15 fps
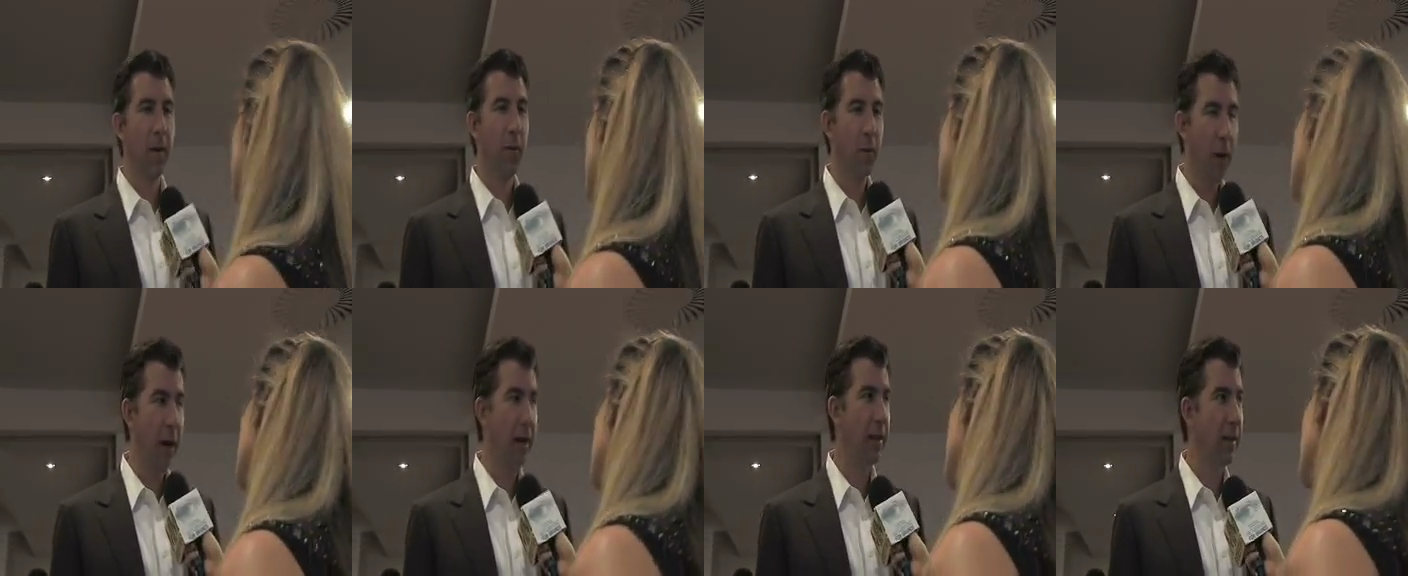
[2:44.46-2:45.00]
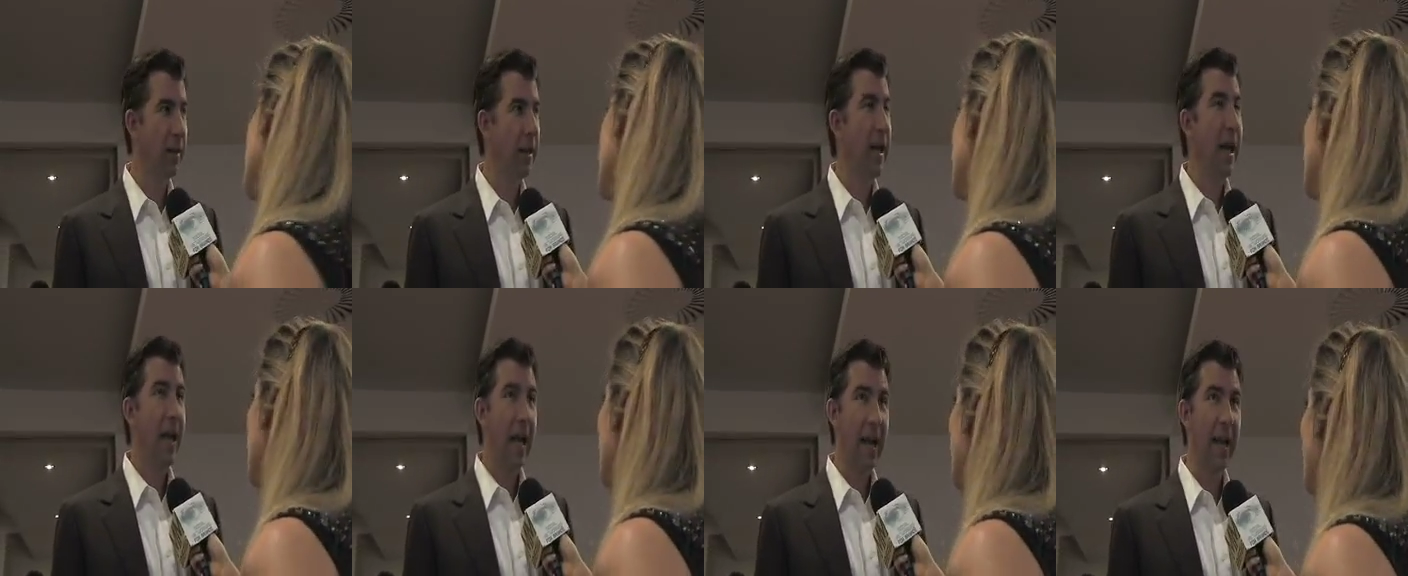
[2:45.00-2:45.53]
Right.
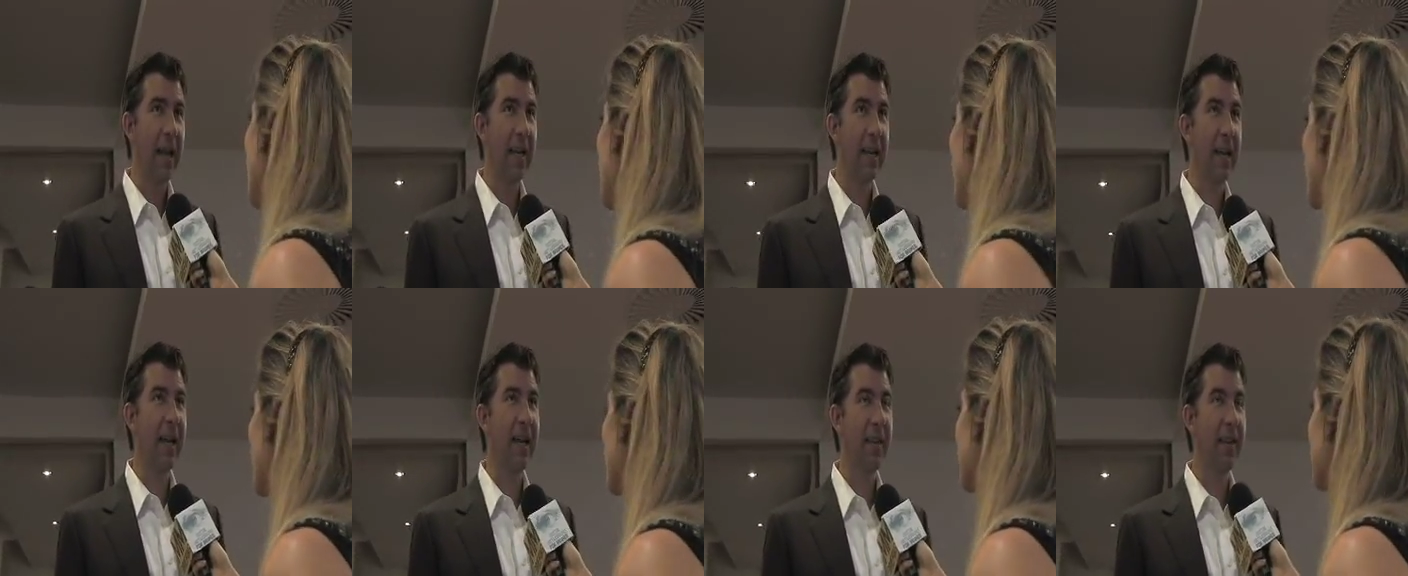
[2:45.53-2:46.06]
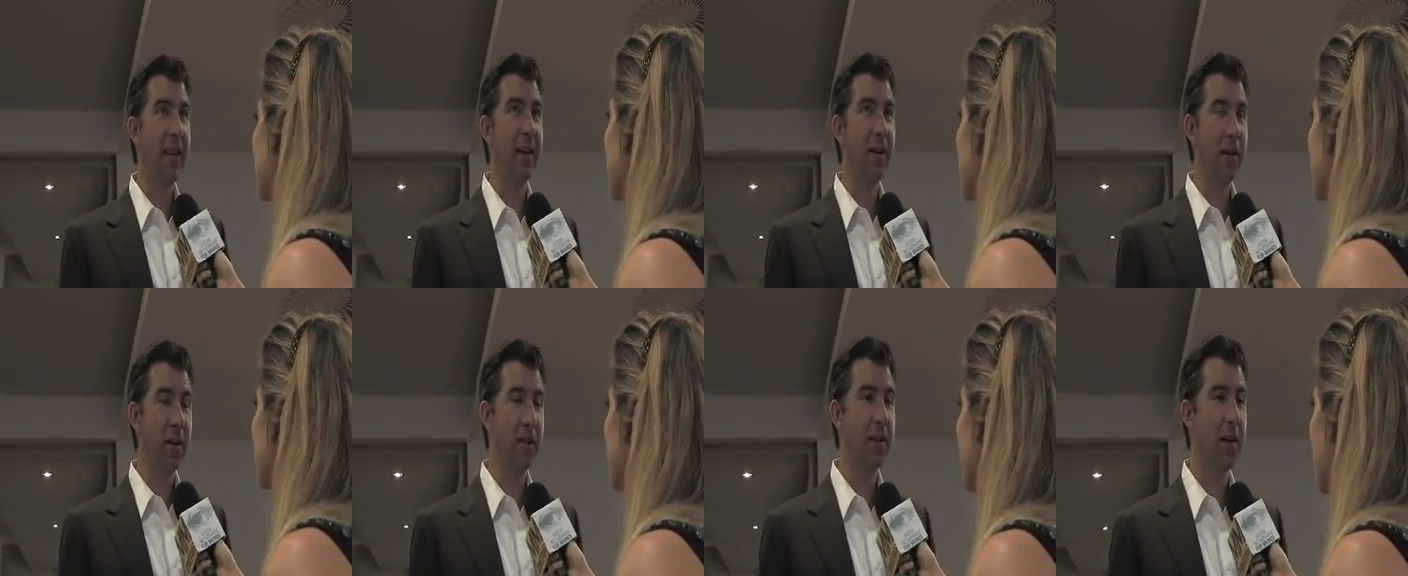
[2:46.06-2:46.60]
And there
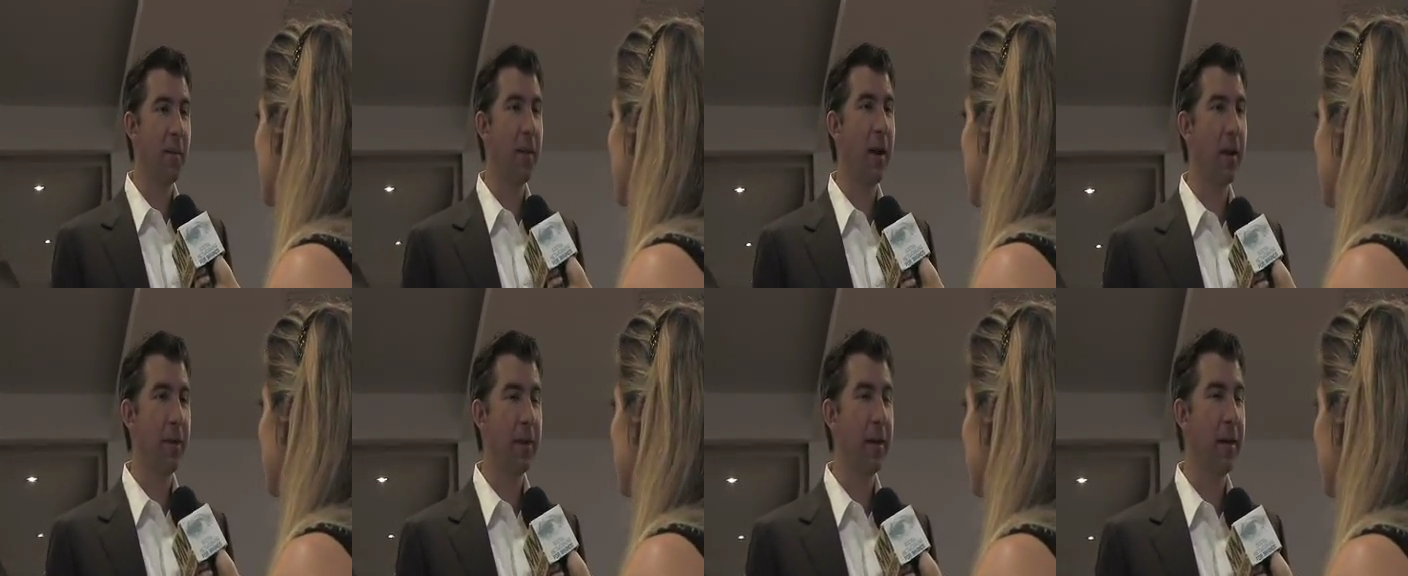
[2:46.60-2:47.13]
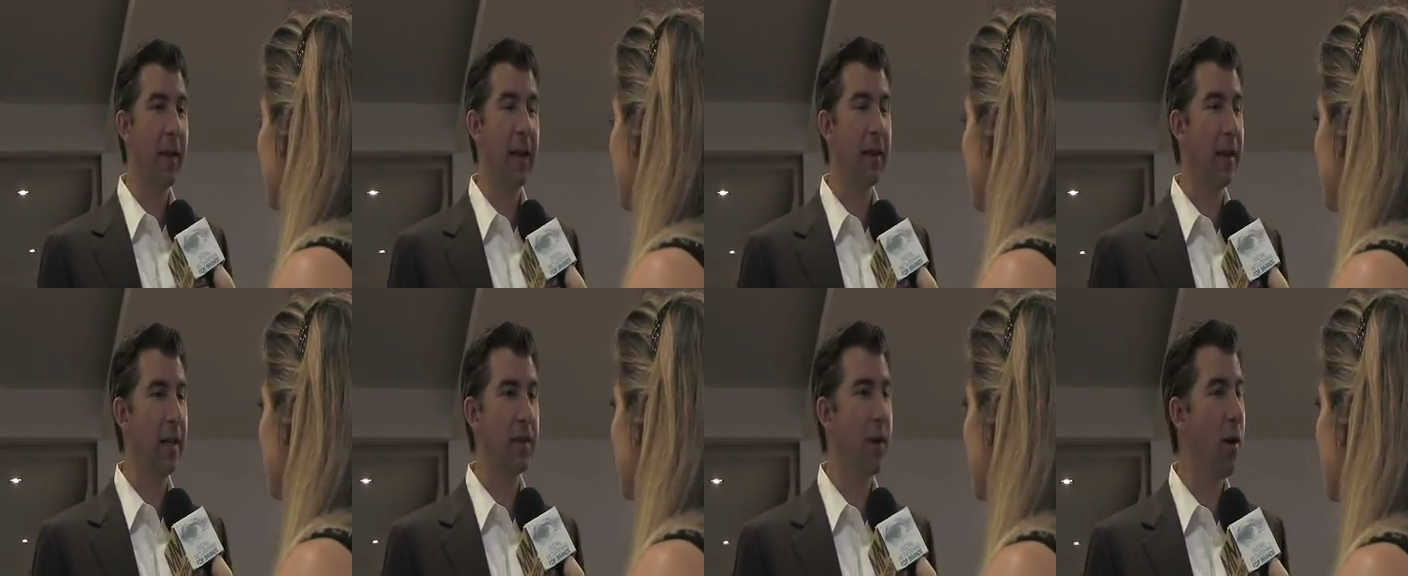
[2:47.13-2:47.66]
is some element of that
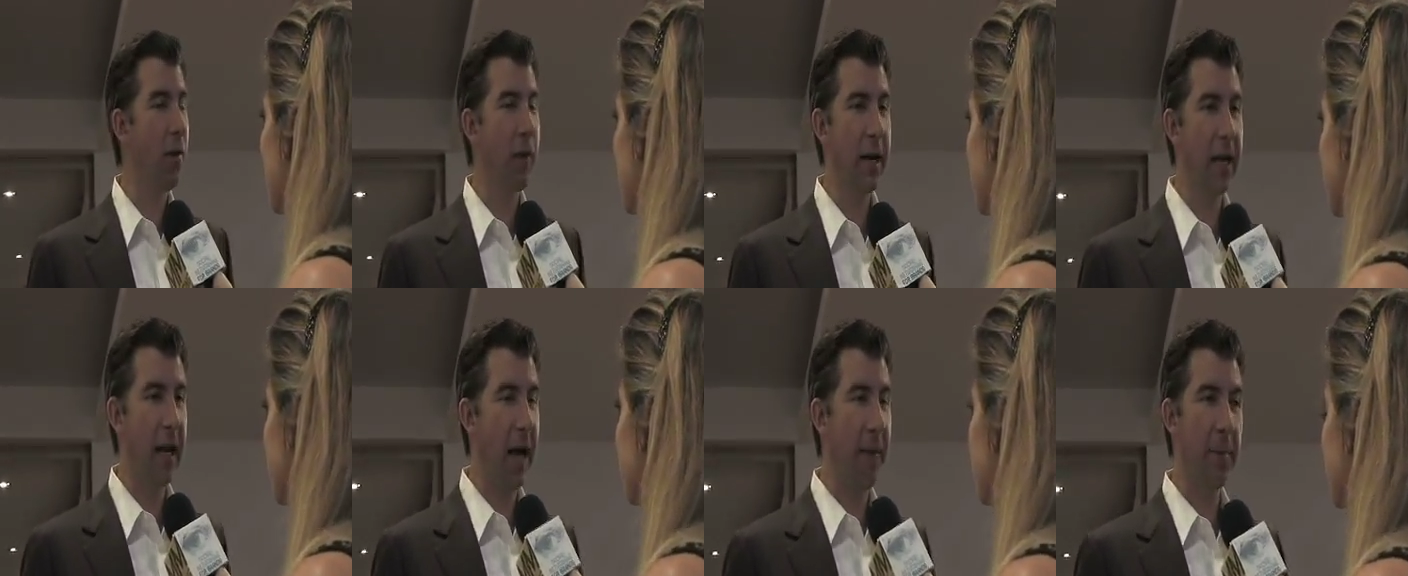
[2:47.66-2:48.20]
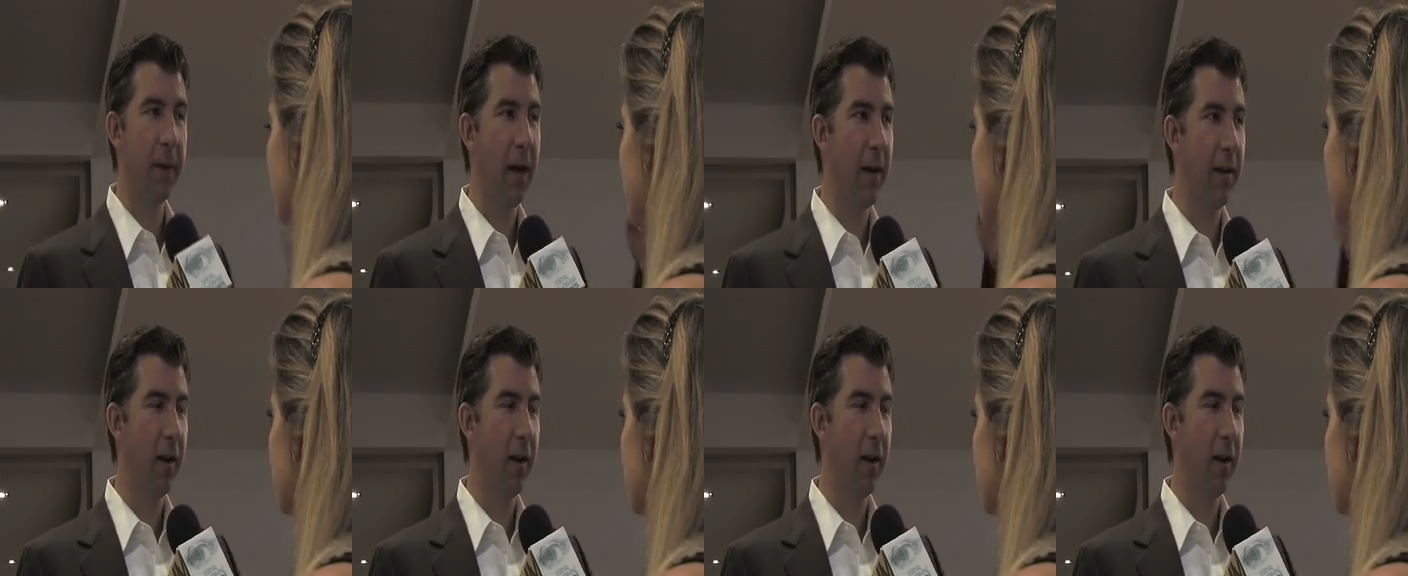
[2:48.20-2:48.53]
that's already happened.